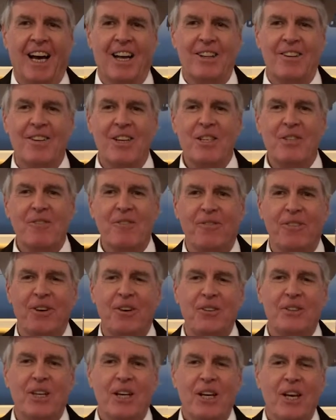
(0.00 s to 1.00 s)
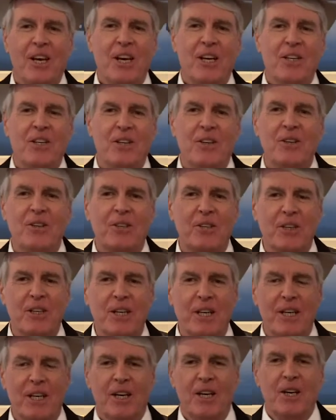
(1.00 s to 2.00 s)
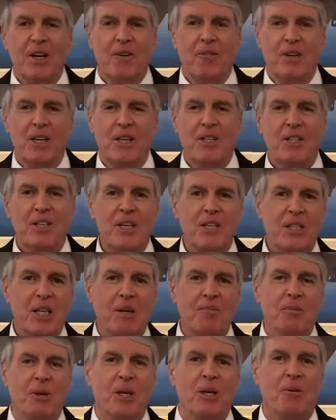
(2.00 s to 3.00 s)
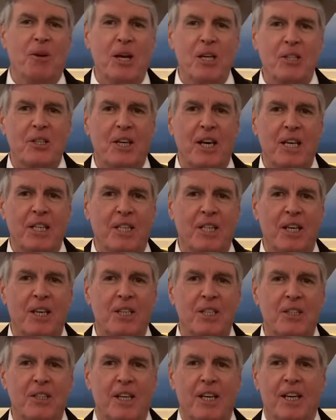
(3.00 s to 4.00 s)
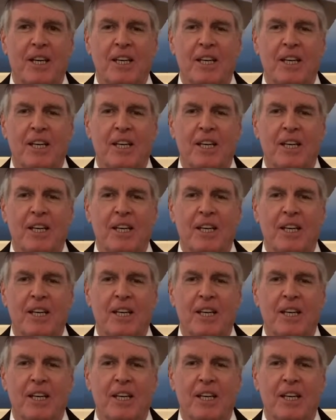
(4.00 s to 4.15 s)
Listen, folks, usually when you see someone dressed like this,